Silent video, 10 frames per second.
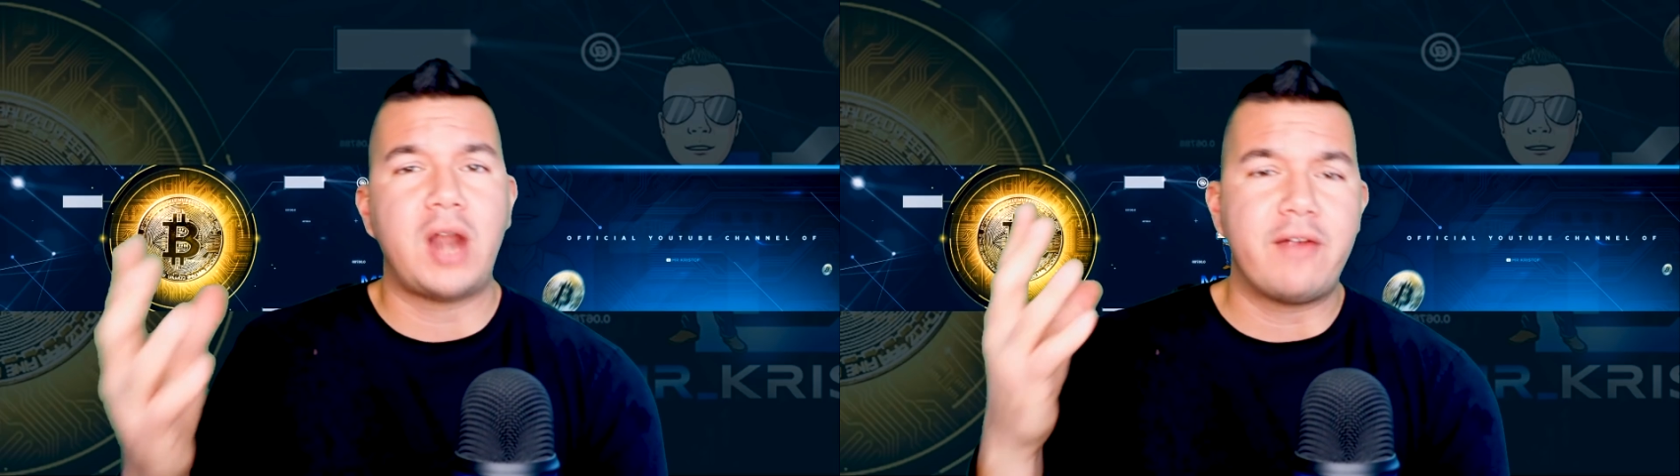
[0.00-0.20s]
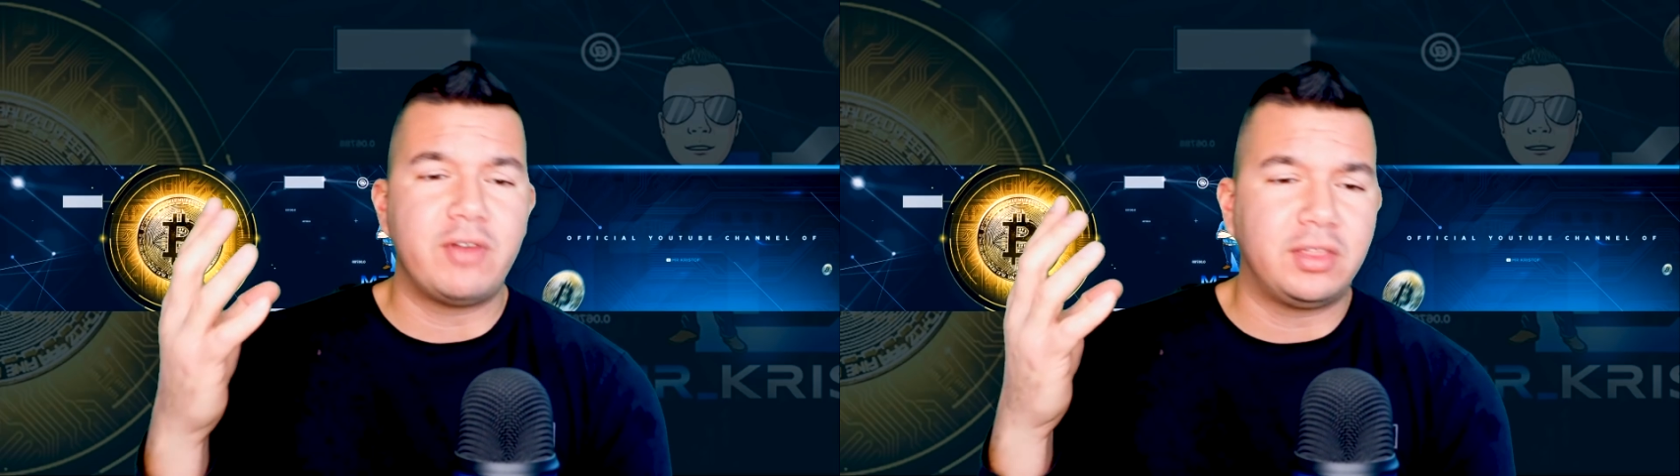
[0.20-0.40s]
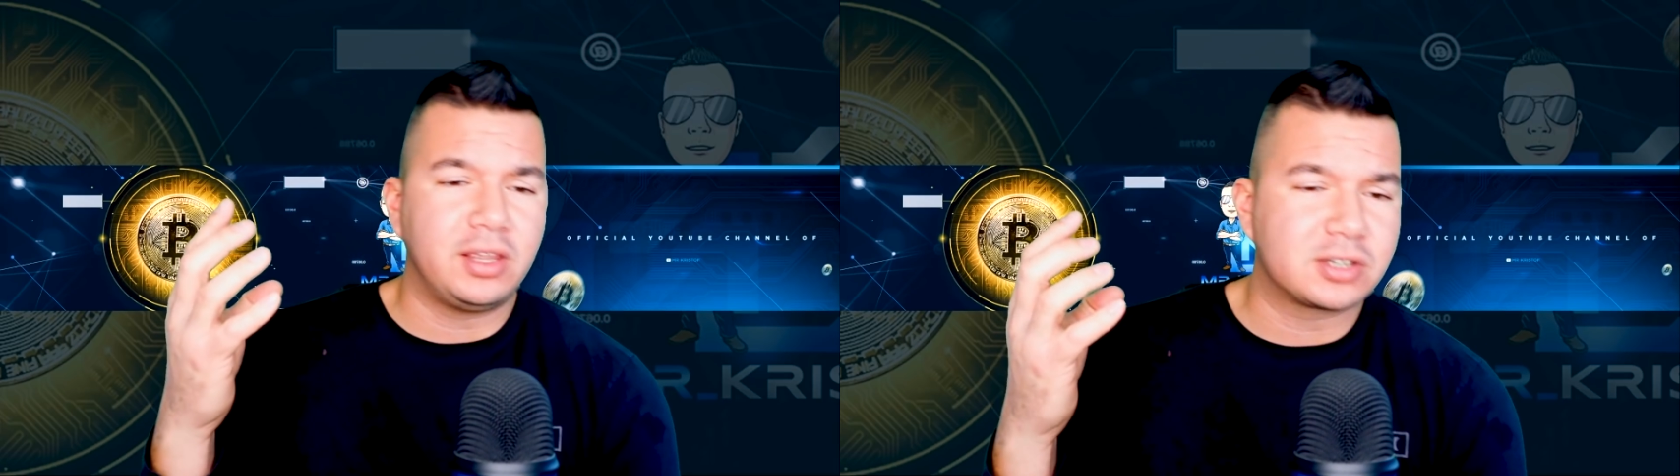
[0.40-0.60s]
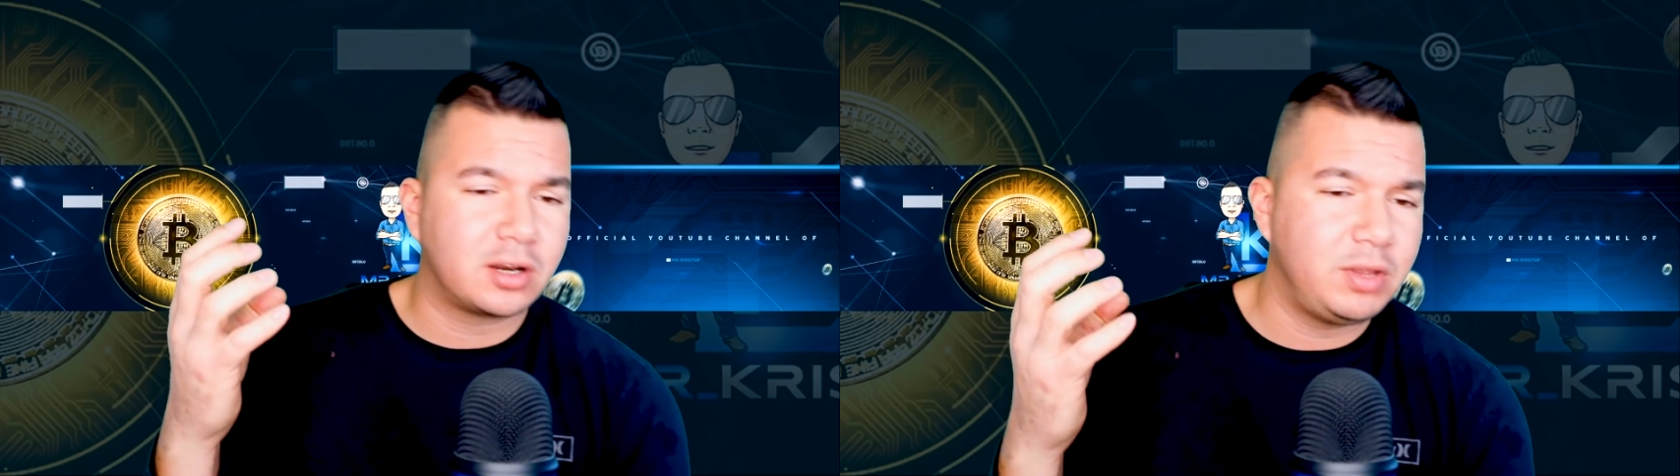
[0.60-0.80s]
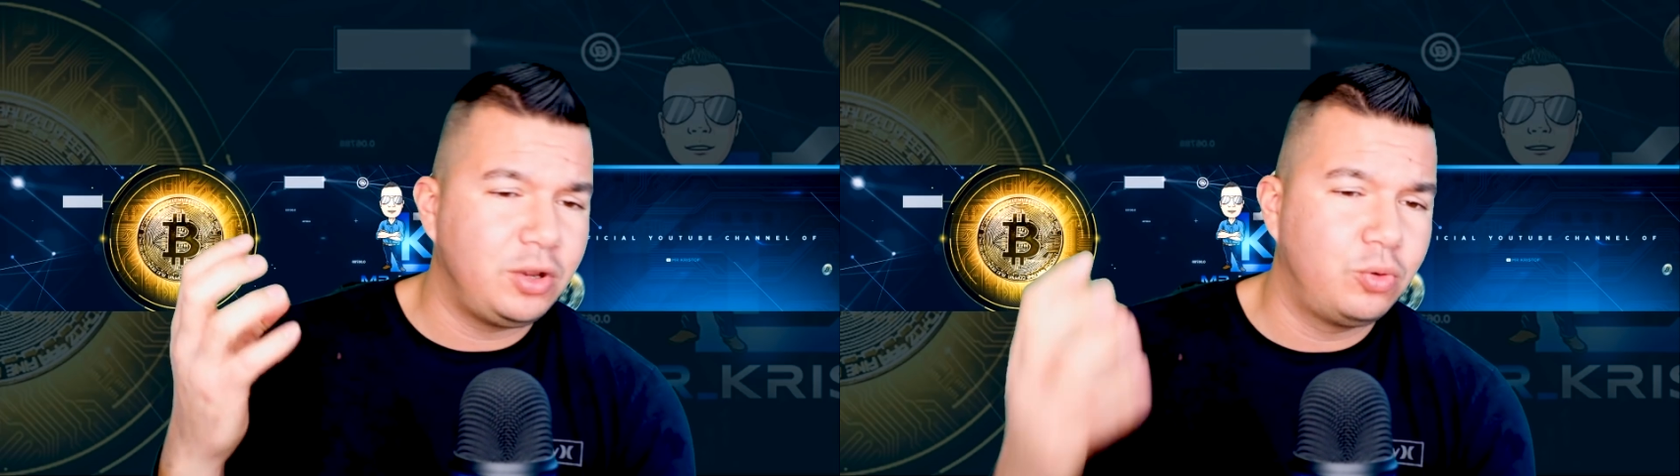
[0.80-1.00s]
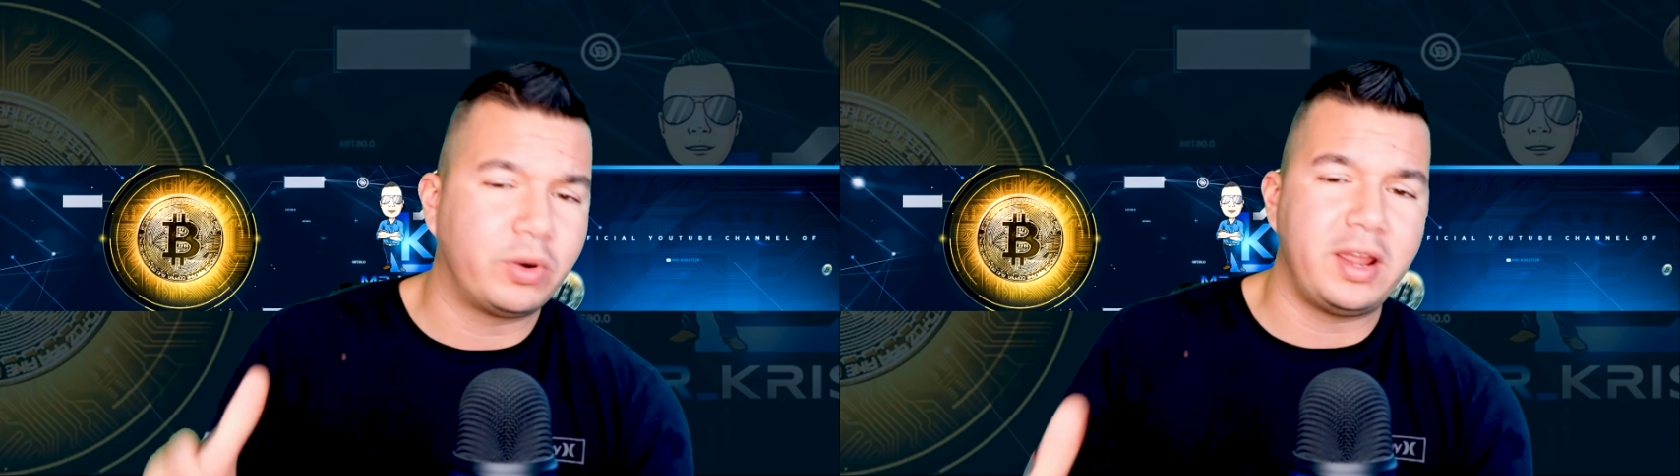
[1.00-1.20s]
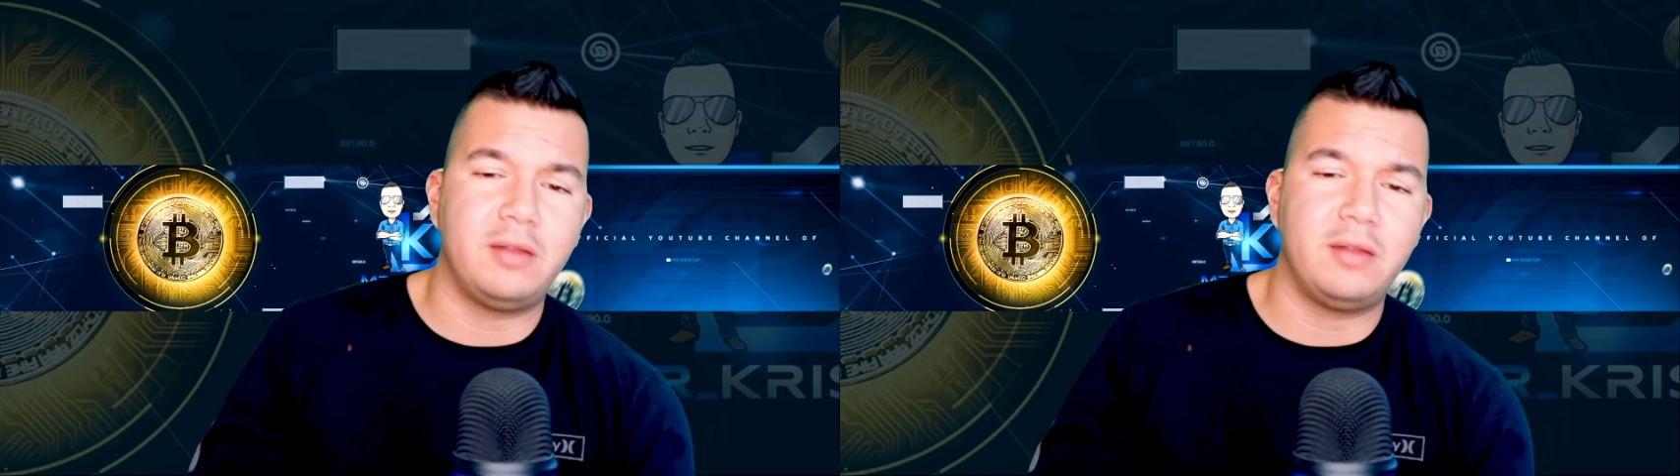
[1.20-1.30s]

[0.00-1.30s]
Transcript: Everything's going to be great.